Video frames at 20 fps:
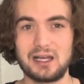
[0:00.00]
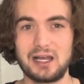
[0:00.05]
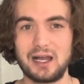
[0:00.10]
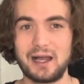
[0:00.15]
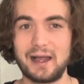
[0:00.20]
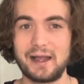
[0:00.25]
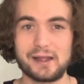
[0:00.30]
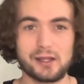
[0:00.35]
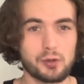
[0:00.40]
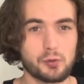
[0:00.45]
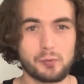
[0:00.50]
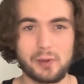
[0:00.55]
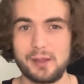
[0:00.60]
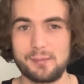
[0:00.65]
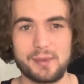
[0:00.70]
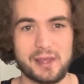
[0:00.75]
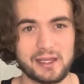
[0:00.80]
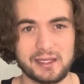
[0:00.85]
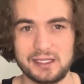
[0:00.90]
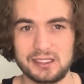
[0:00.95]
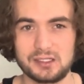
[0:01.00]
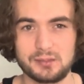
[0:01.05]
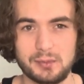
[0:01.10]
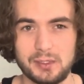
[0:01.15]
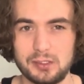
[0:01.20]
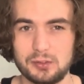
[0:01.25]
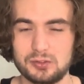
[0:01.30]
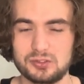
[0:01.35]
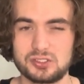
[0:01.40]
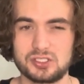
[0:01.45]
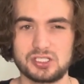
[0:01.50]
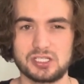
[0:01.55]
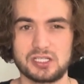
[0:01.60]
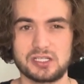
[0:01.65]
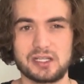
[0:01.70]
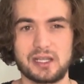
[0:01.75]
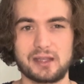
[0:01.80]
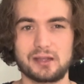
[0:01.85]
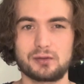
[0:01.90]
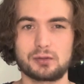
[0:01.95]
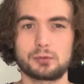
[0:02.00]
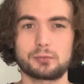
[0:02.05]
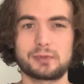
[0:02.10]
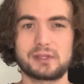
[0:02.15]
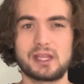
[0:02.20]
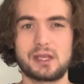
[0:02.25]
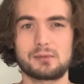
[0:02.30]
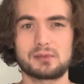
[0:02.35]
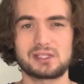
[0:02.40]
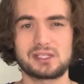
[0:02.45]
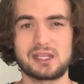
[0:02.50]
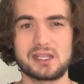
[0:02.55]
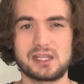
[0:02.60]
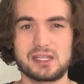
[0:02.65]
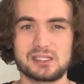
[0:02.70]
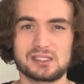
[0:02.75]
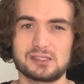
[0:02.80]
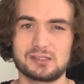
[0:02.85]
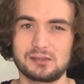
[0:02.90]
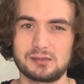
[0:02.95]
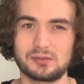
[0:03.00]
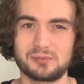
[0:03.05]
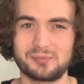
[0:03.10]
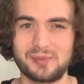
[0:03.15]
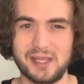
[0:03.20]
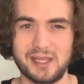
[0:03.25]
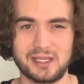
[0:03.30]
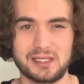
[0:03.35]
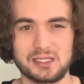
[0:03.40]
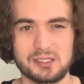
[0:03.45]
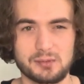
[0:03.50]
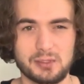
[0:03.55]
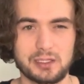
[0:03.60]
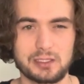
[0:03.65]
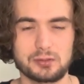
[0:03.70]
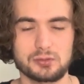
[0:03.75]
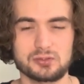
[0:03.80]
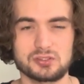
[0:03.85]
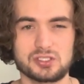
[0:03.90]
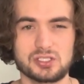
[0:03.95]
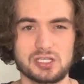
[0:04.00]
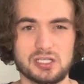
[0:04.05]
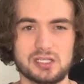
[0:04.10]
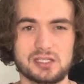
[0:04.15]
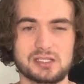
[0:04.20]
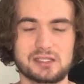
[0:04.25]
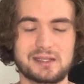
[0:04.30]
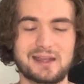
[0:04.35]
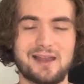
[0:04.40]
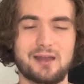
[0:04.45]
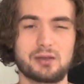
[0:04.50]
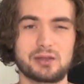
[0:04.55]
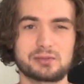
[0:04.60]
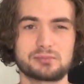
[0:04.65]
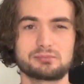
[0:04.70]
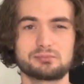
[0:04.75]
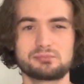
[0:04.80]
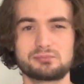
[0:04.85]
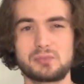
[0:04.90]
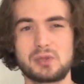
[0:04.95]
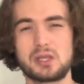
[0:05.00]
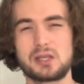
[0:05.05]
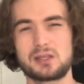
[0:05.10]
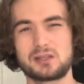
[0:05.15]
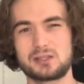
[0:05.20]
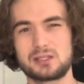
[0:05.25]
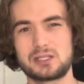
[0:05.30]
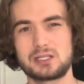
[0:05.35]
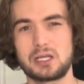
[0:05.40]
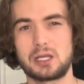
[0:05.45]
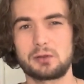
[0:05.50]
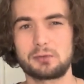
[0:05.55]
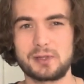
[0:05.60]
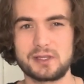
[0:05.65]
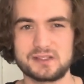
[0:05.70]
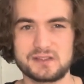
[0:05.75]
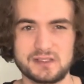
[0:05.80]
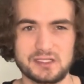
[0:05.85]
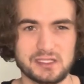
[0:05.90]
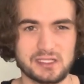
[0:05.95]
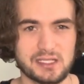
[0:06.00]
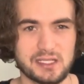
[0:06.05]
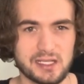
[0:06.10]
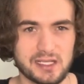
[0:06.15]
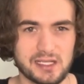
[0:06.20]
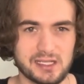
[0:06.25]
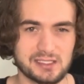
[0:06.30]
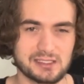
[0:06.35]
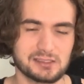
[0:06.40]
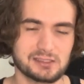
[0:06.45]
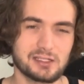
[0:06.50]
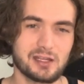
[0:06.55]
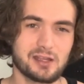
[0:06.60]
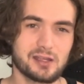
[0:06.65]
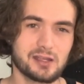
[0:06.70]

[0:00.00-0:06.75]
I go right back into my old shit. I go to rehab again, back into my old shit. Now I'm arrested again,